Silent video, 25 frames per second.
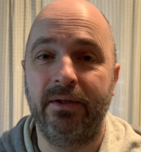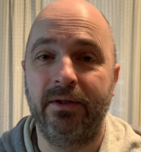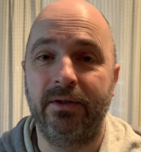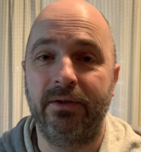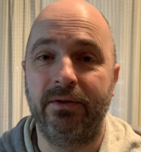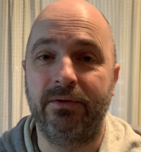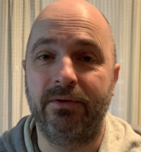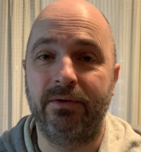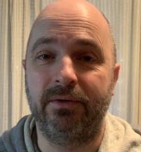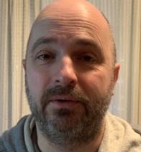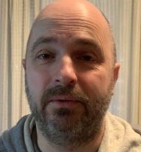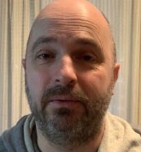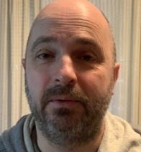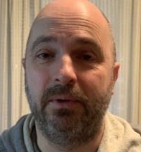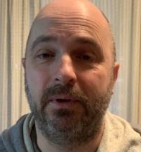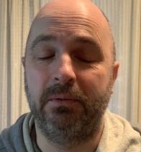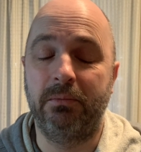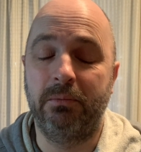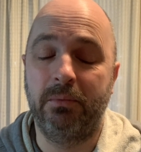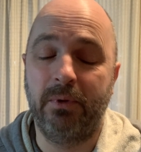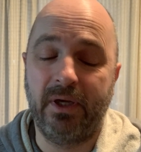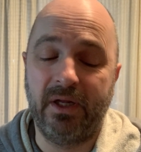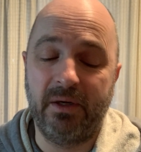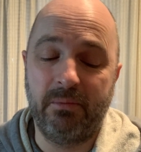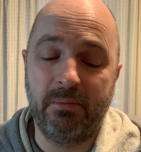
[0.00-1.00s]
So um,
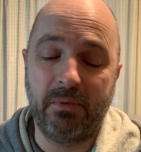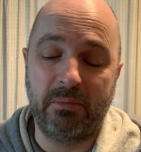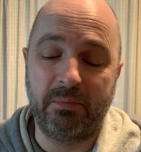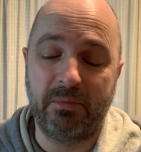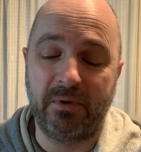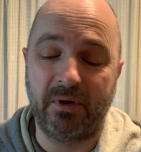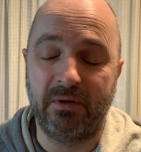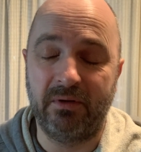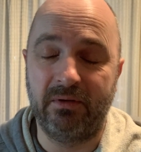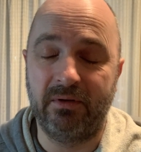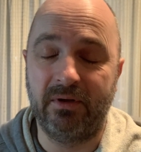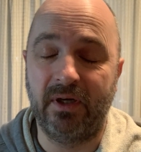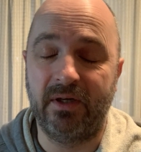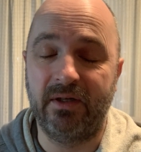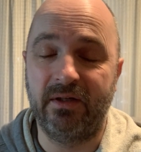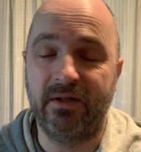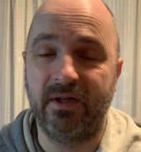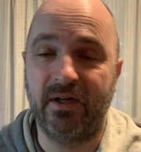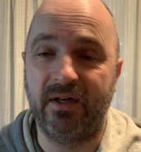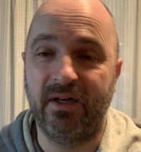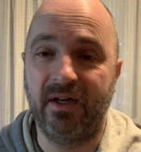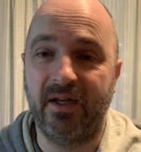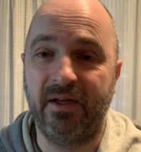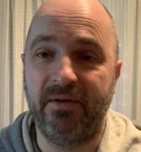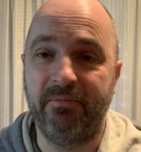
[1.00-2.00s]
we'll get them up to, done
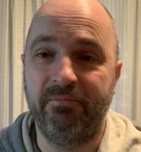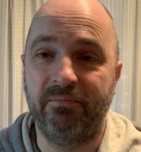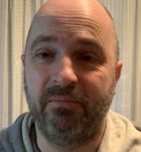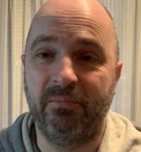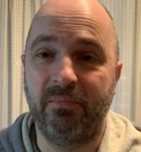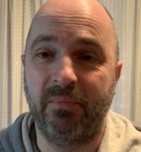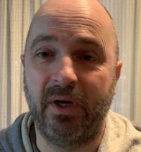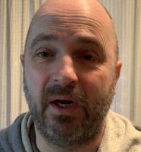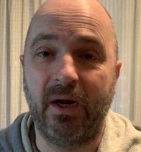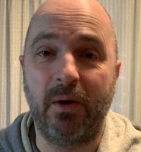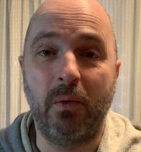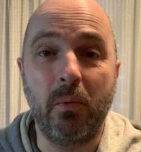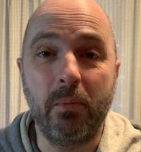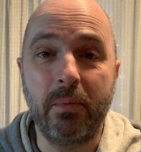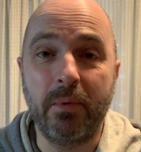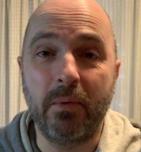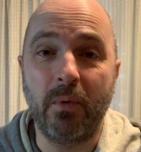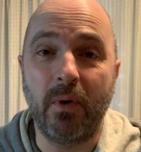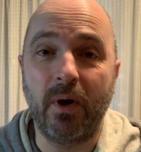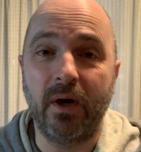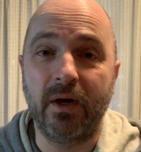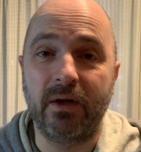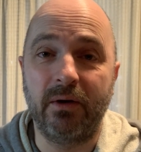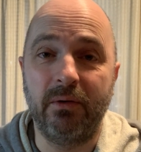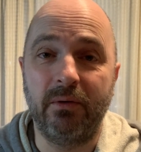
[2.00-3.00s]
today, but I won't be
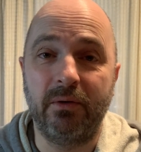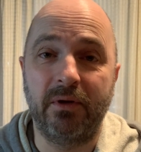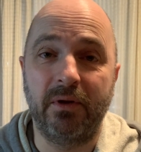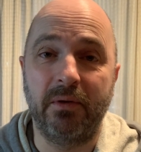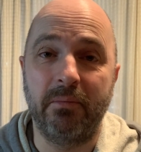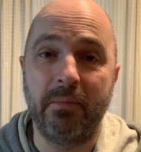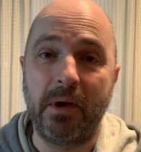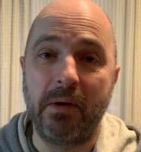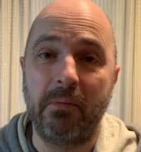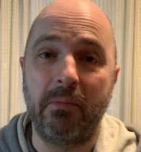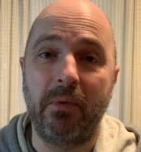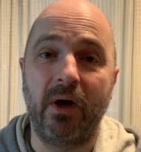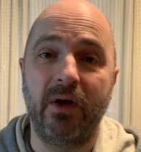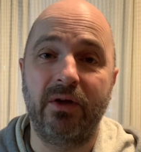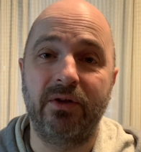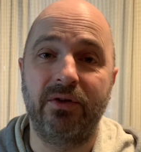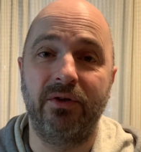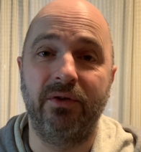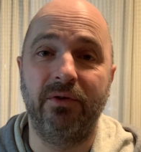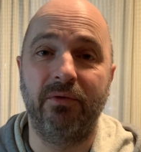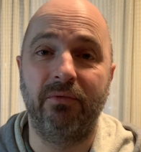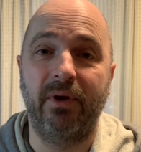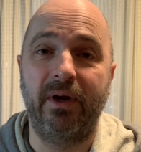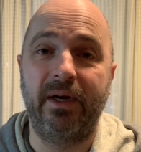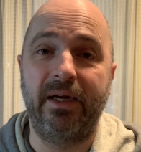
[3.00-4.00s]
walking out to the mailbox
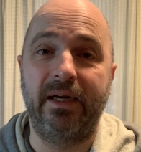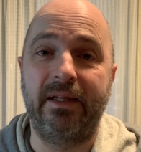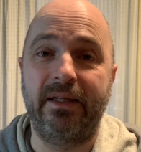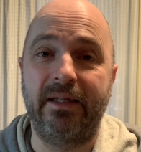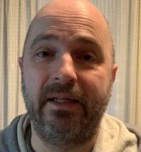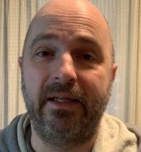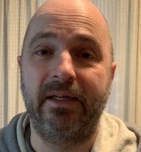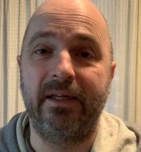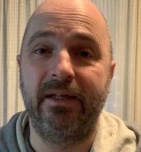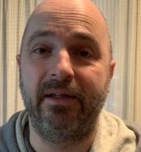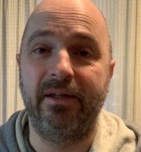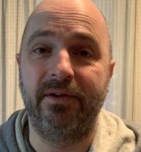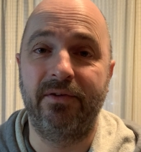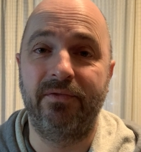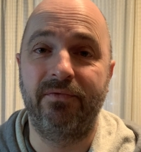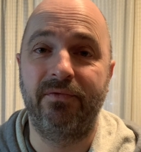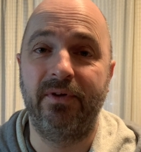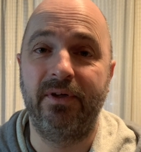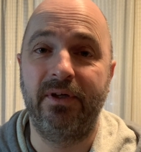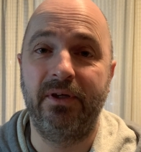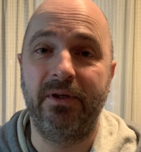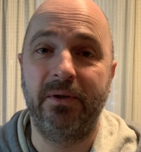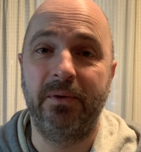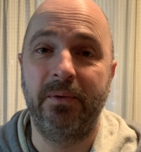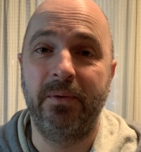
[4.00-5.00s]
in the rain at the end of this
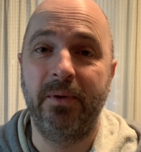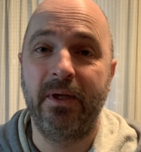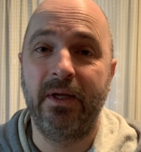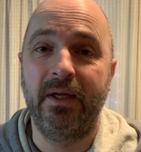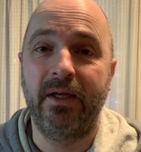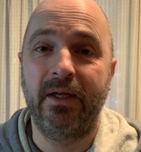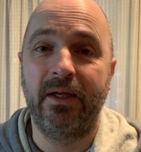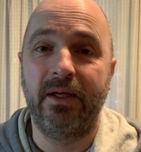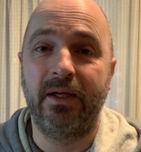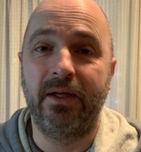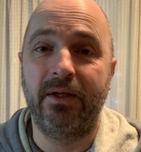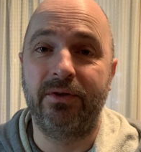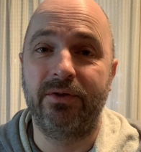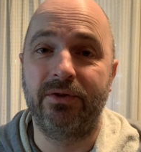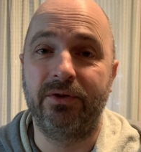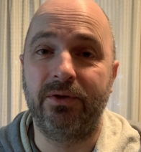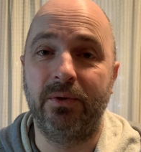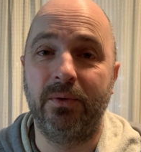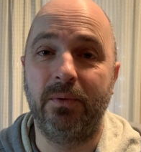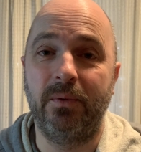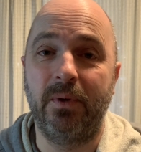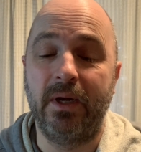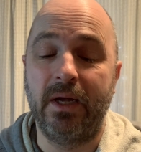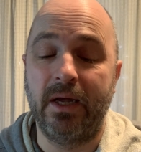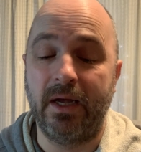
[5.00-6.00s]
video.
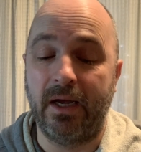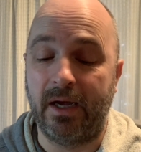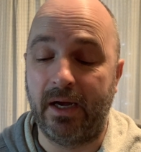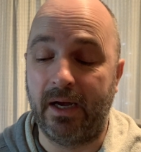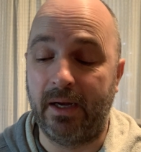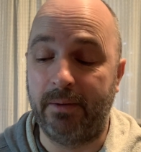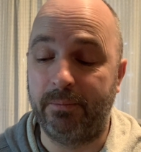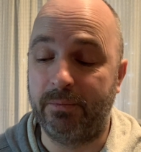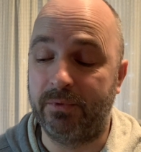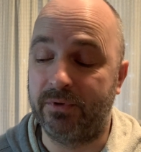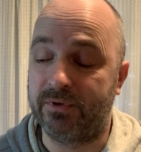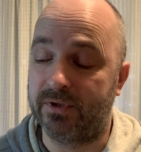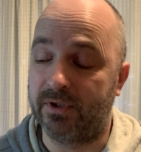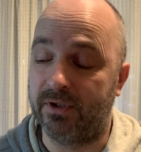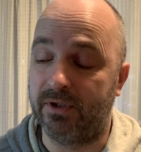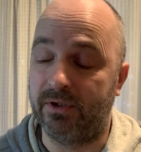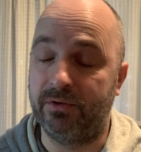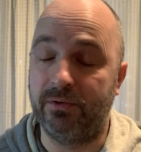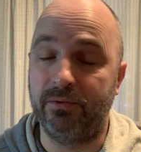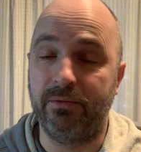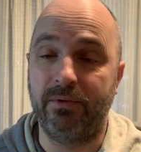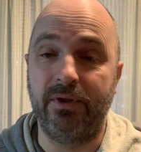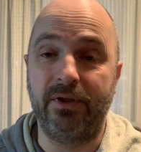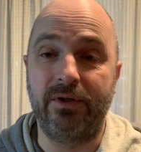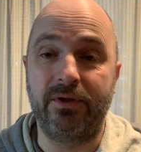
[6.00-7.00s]
So I'm just going to
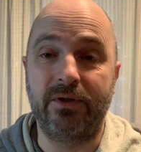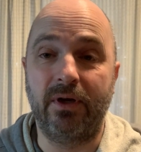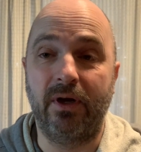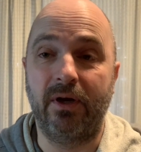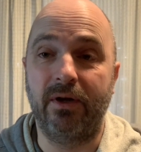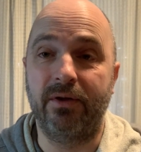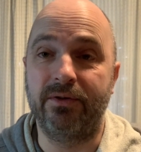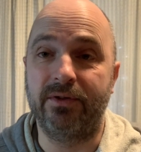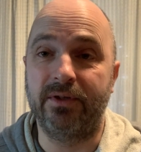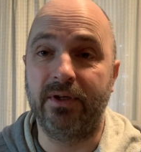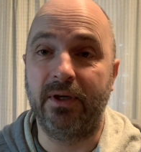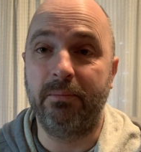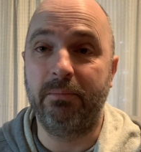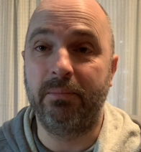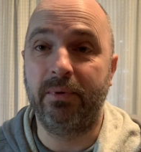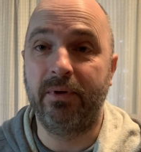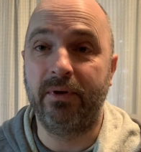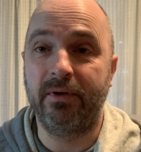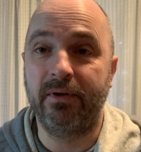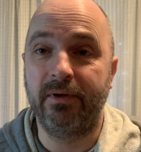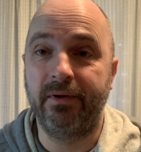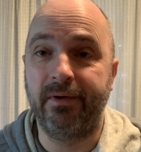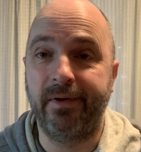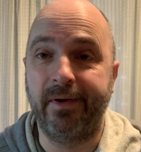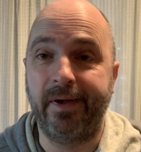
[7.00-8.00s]
do these cards up,
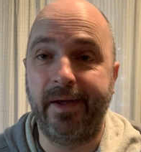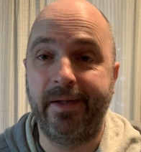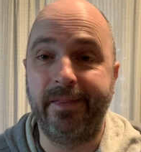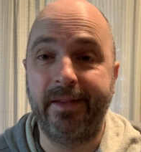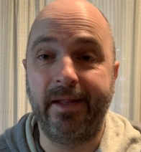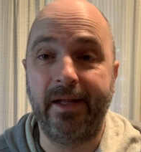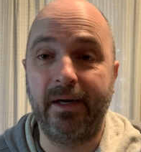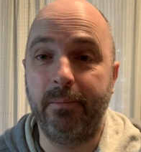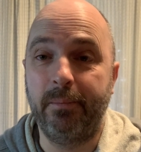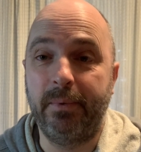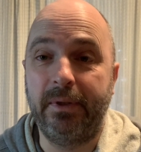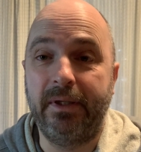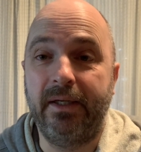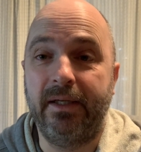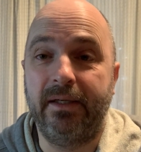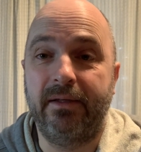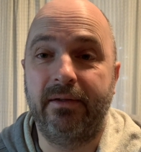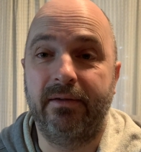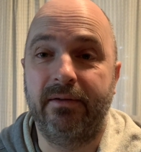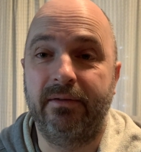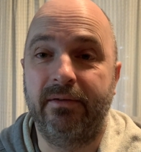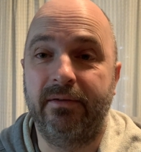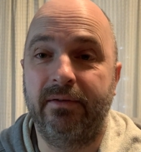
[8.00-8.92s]
and that'll be it.